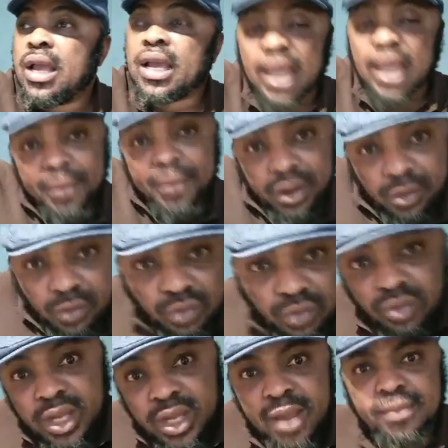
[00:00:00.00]
Cameroon to
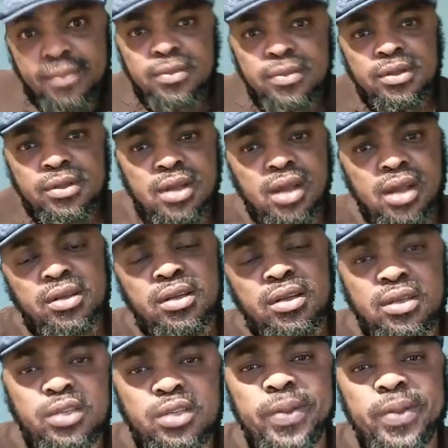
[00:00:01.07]
them. How did
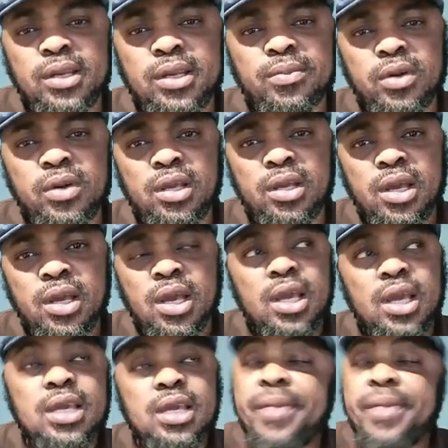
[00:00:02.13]
he spend the money?
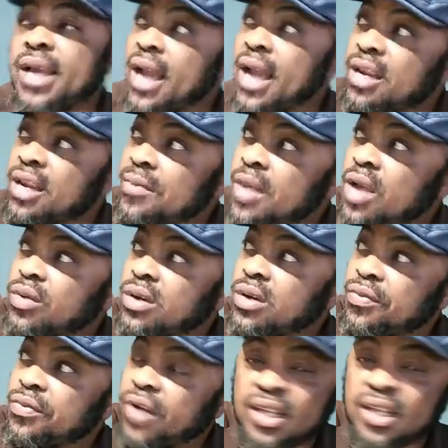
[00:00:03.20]
He make agreement with the
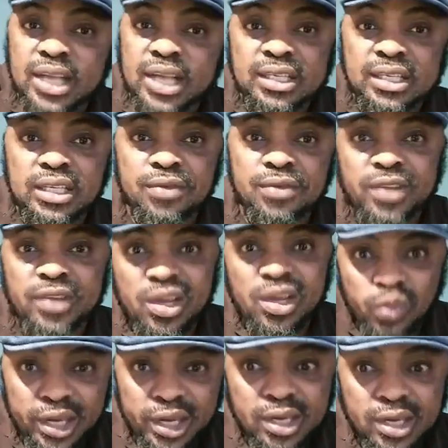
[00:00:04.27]
France that if they
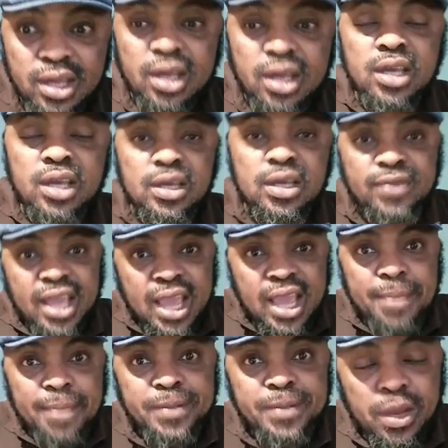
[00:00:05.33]
win, if they
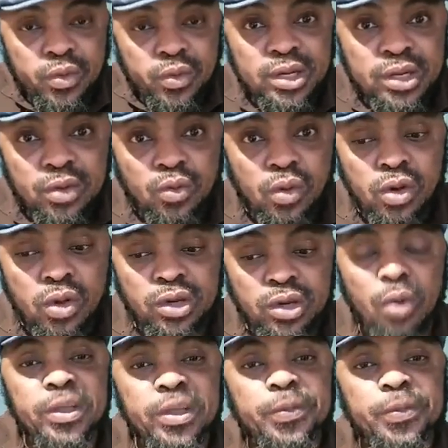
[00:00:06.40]
help them win the war, they will
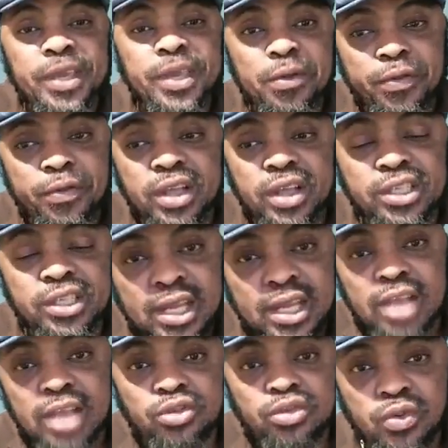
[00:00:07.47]
be speaking French in
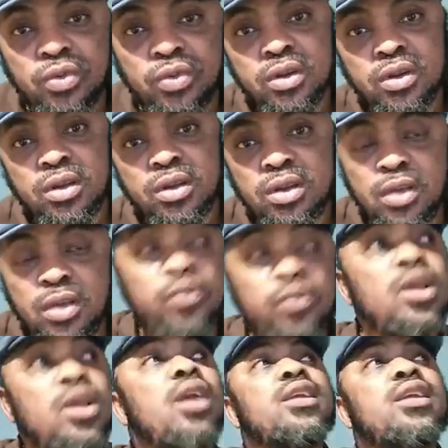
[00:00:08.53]
their school. Even
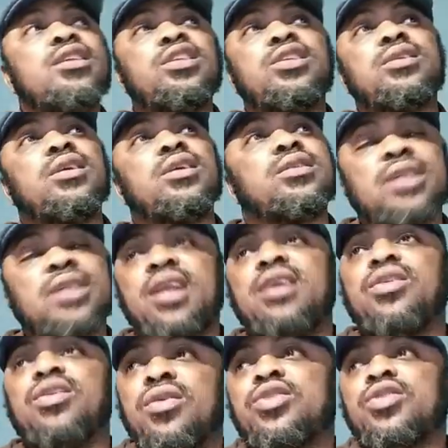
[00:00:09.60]
they already
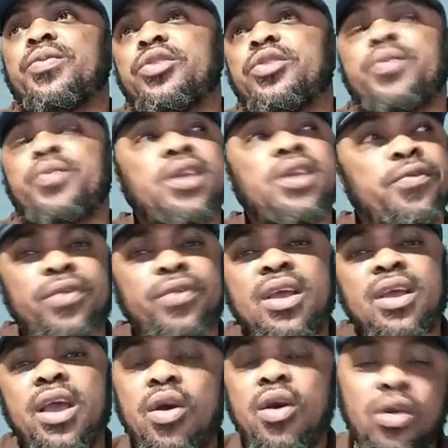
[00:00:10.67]
started, speaking French.
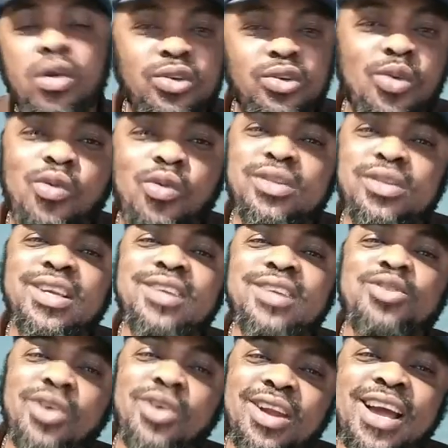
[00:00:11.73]
Ojukwu was a
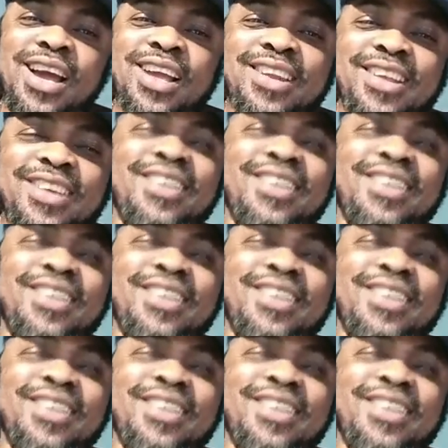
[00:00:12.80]
dullard.